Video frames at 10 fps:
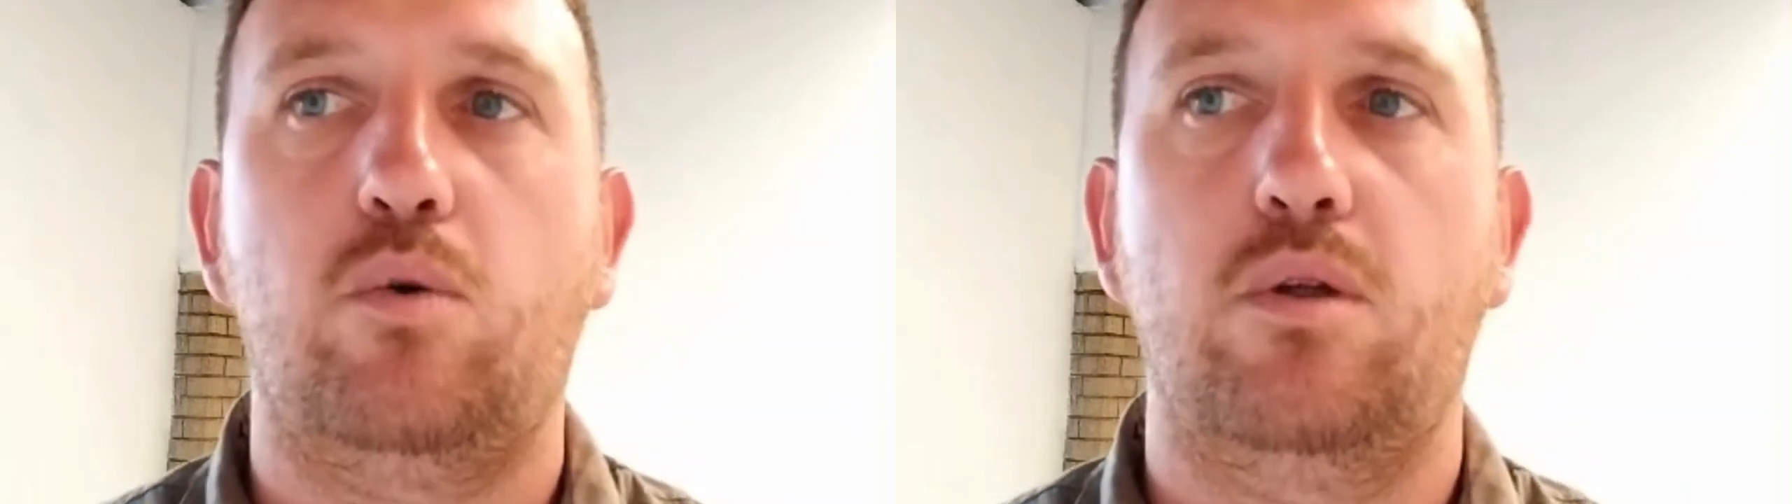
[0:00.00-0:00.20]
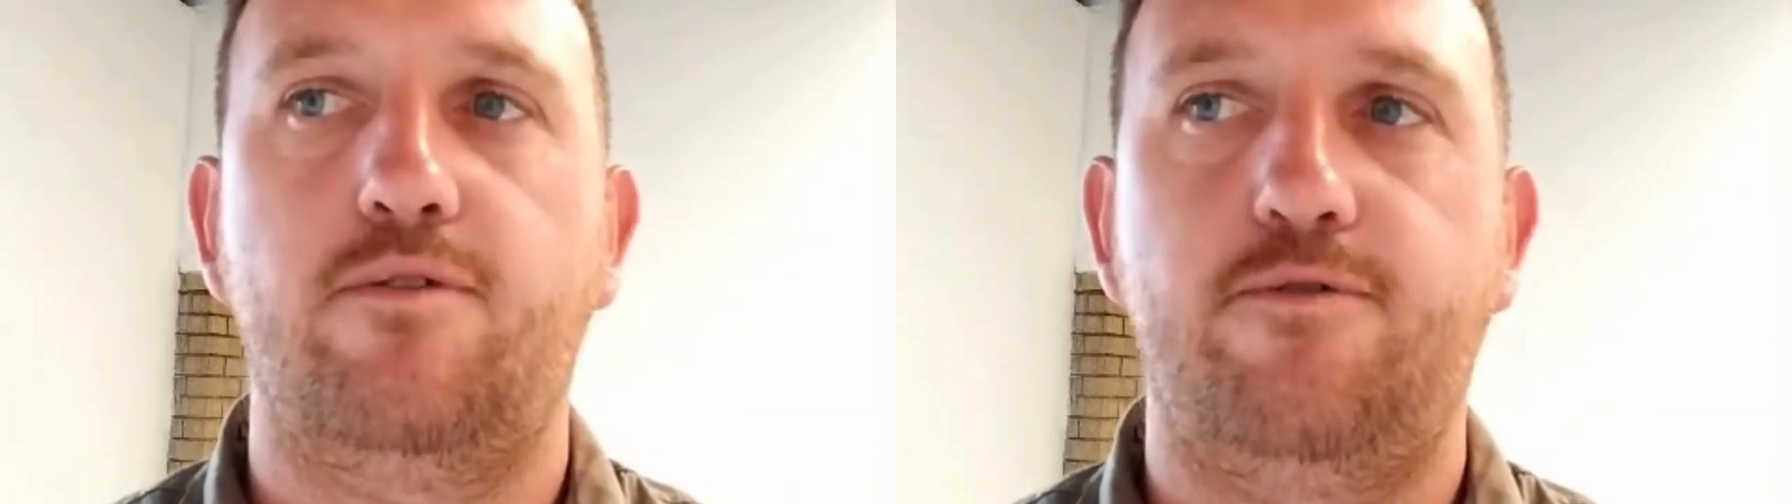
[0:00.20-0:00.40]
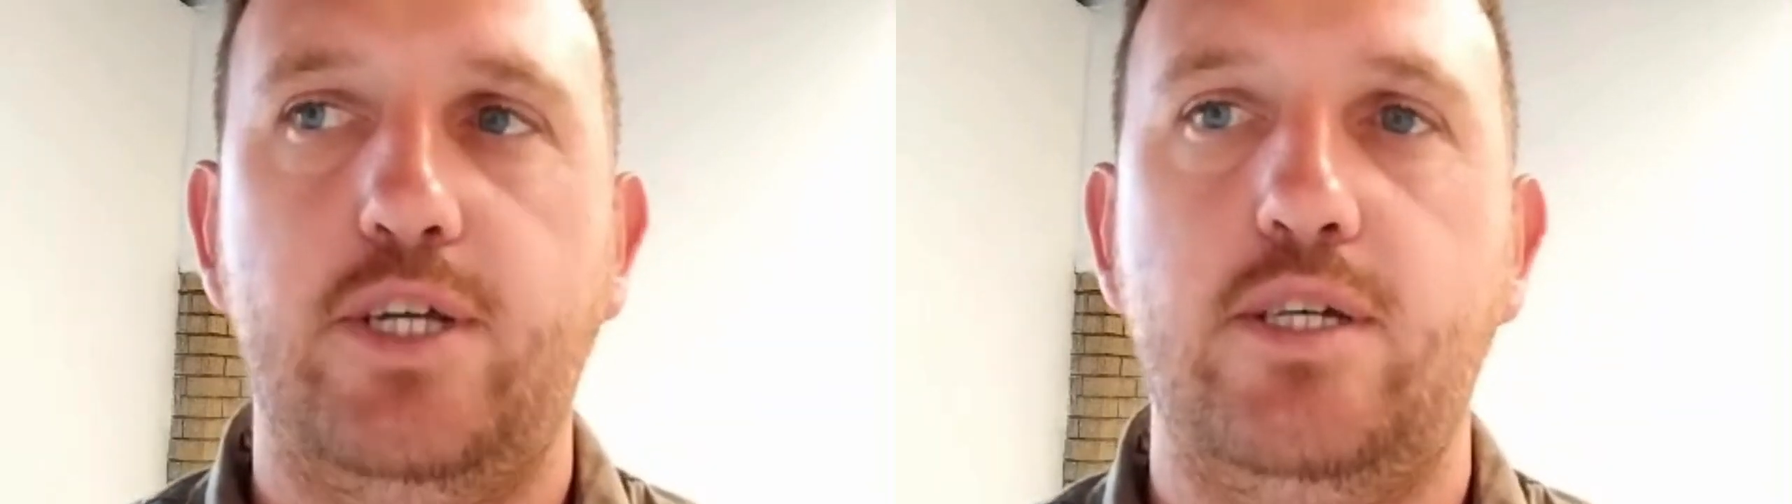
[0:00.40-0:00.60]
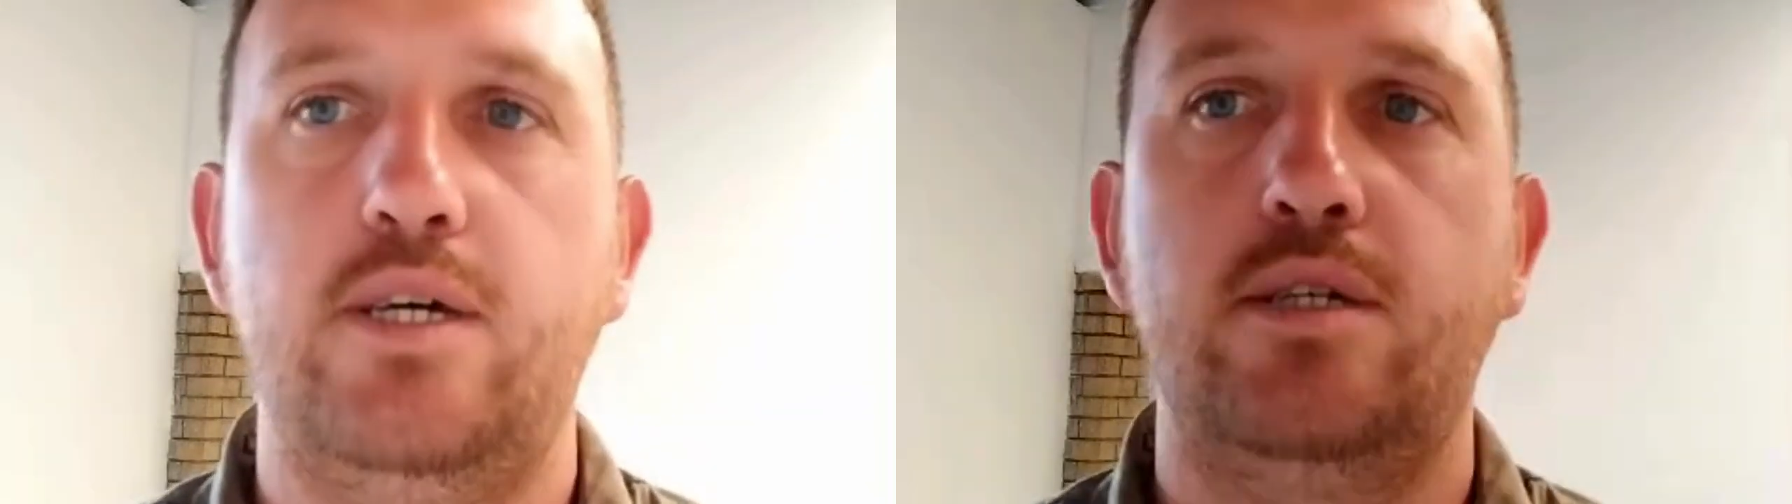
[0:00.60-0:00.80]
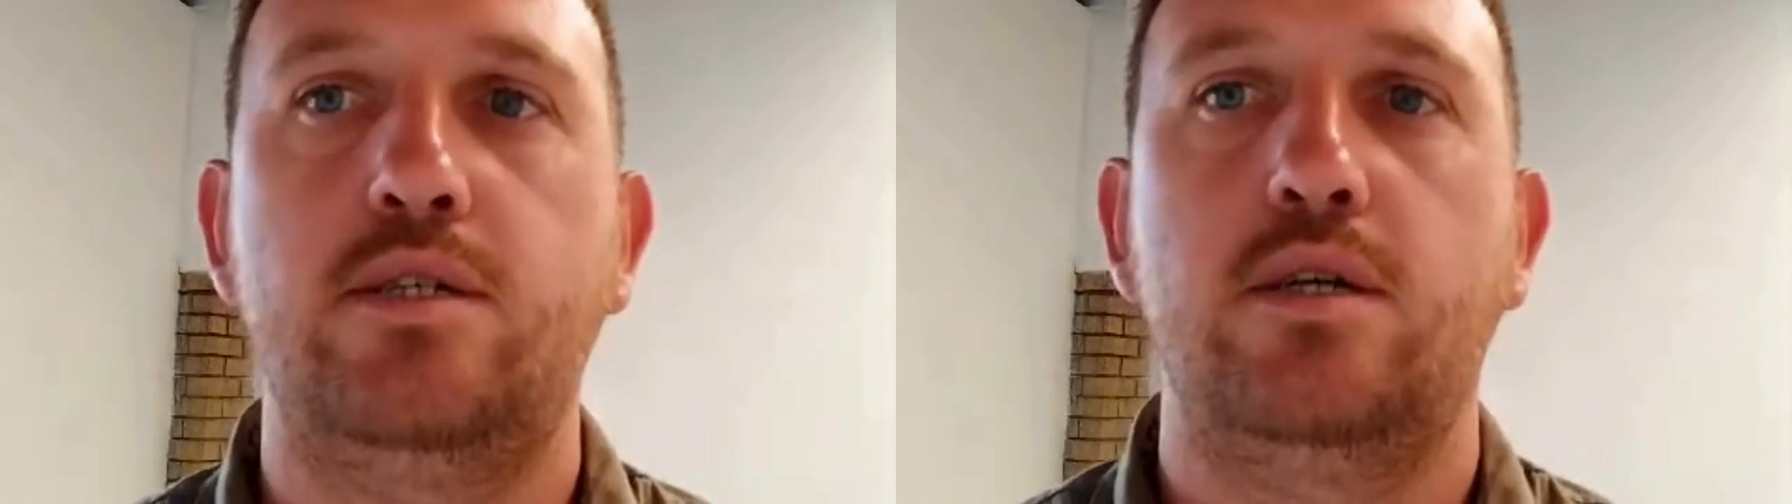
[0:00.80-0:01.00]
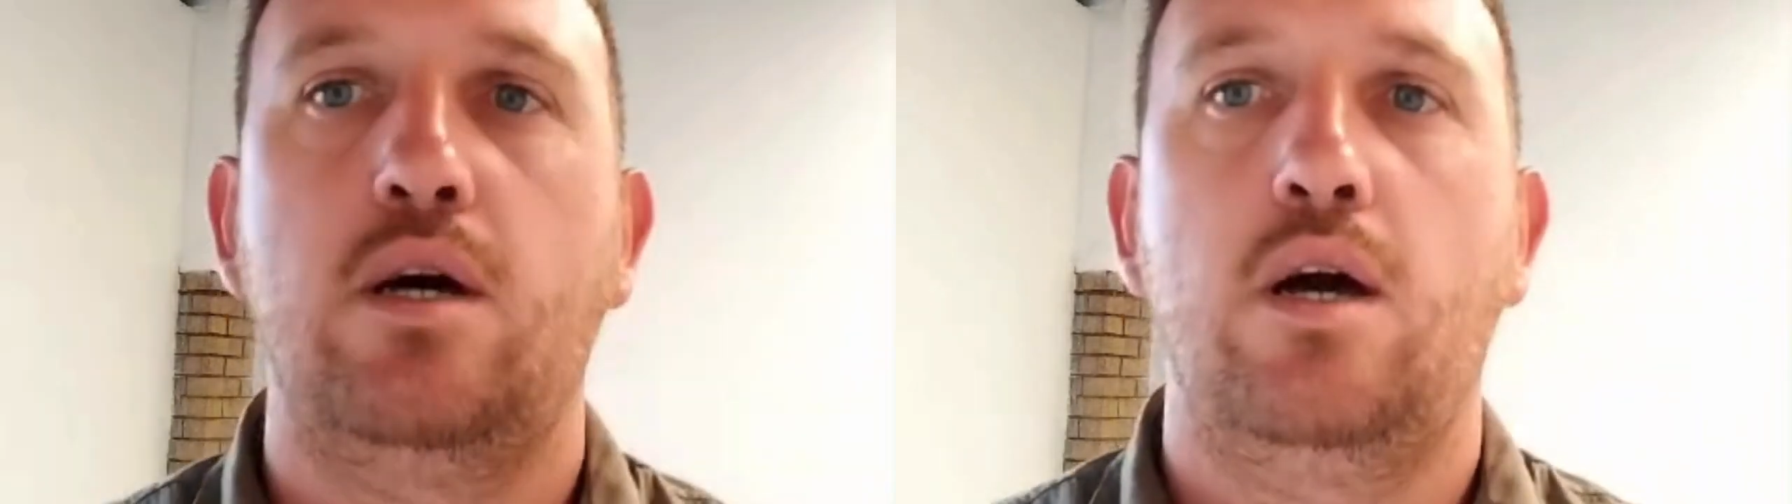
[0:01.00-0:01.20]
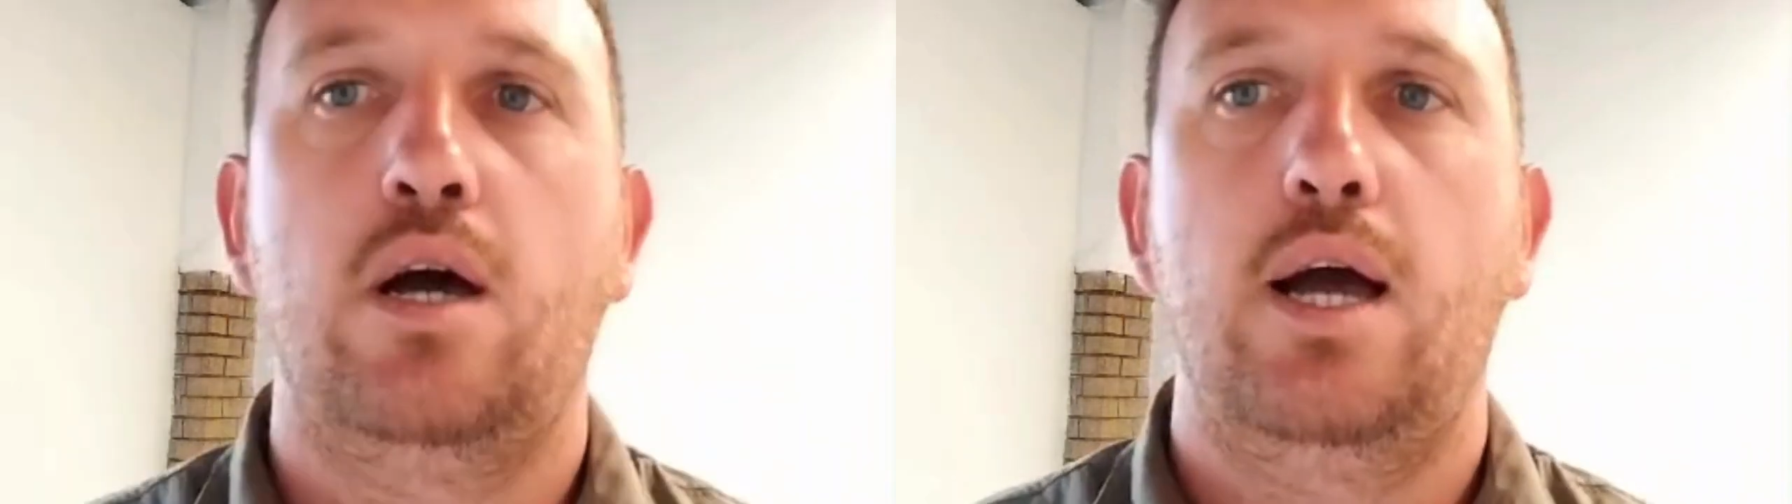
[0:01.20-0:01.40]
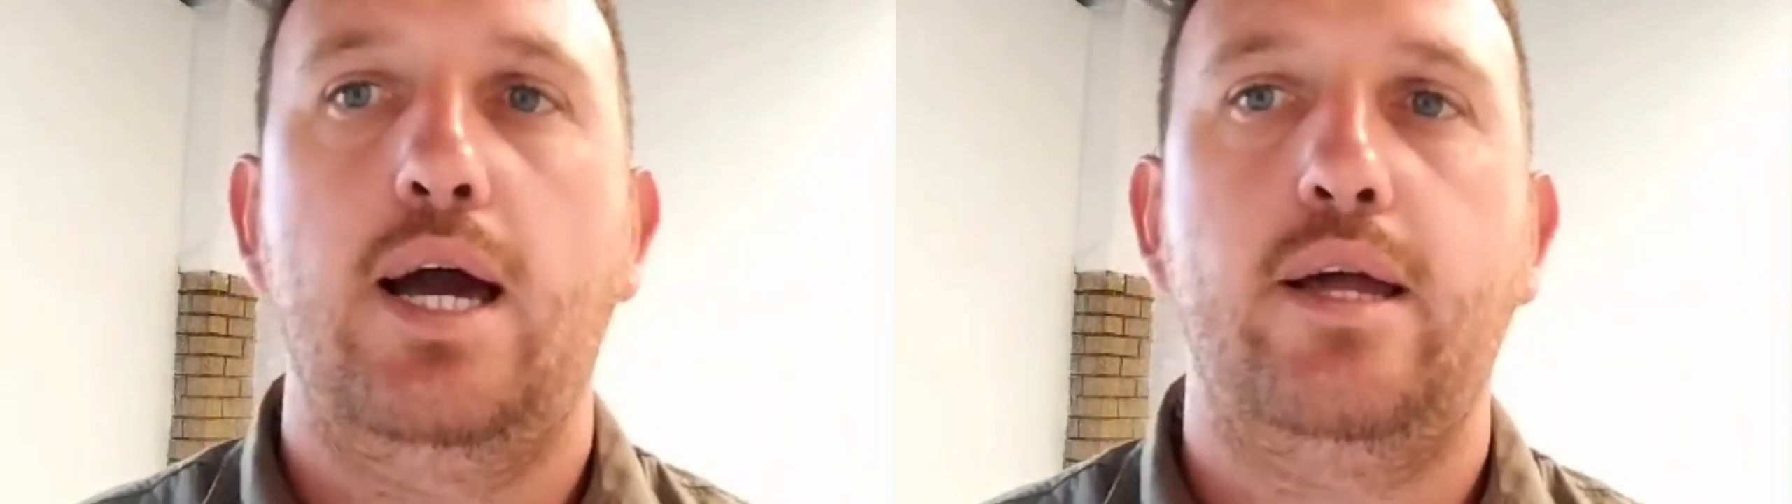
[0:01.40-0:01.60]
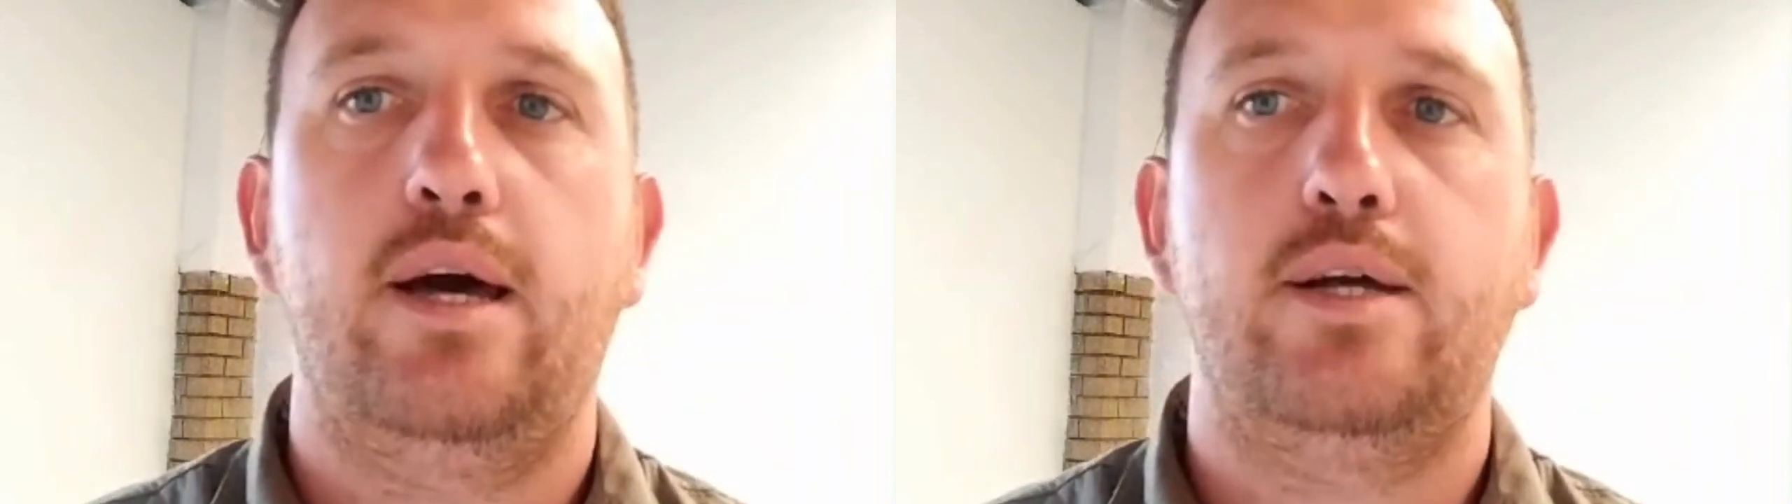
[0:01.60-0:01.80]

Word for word: all the fittings, and I